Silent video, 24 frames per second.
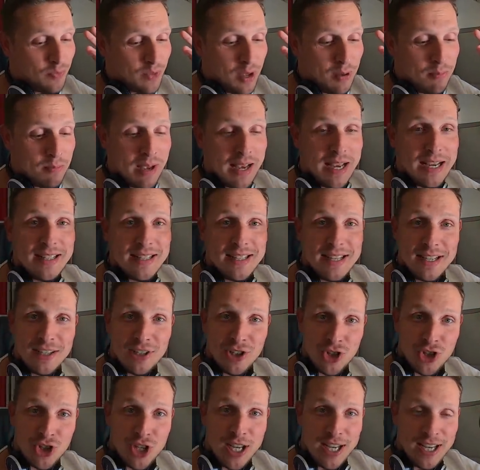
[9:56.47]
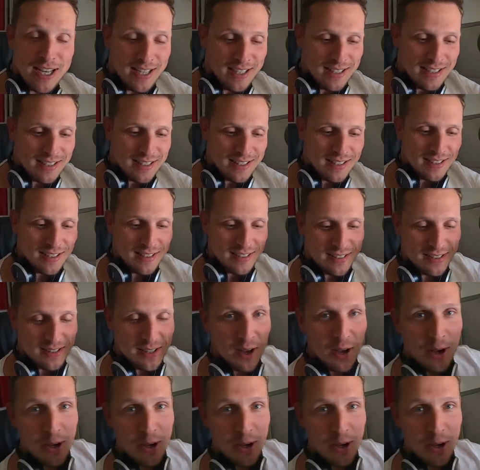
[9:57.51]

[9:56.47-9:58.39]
amazing cheese. So